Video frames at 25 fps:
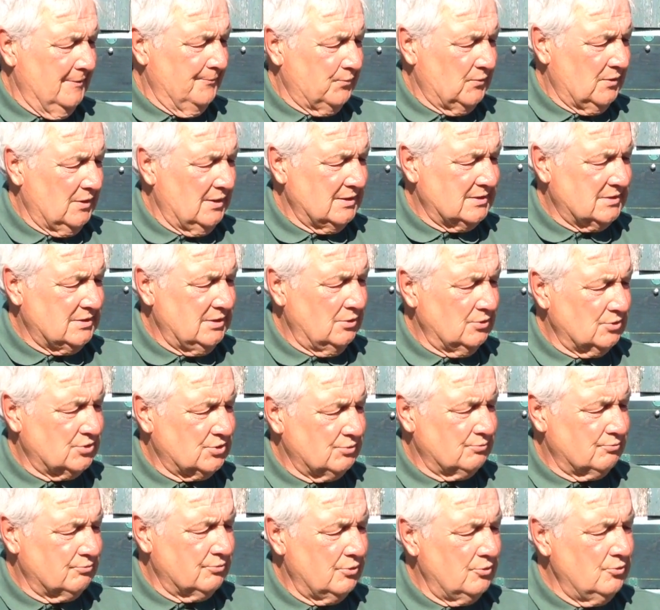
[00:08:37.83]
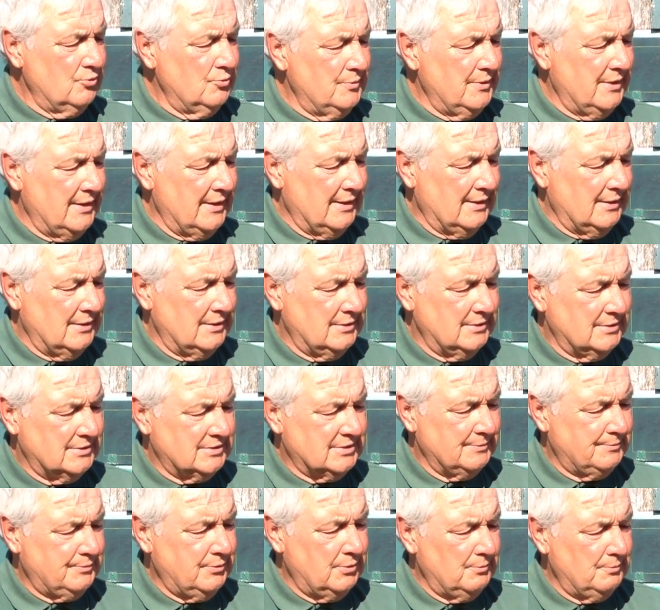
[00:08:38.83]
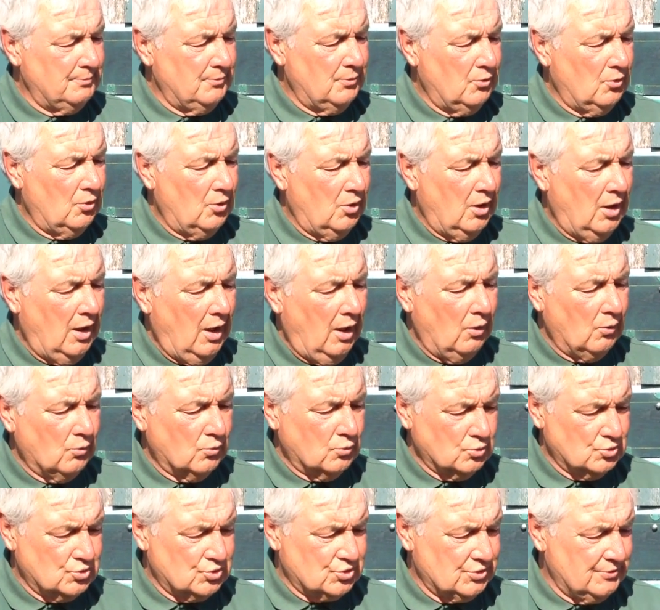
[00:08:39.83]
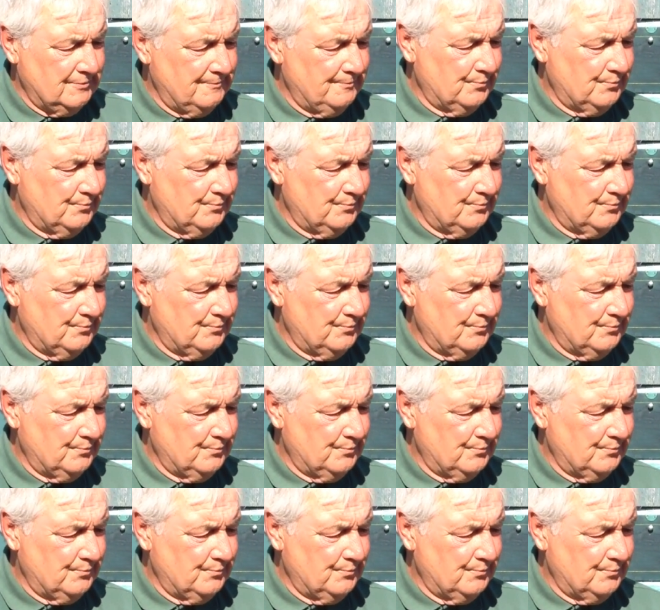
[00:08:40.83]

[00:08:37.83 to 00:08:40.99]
there's lots of room here to put more holes.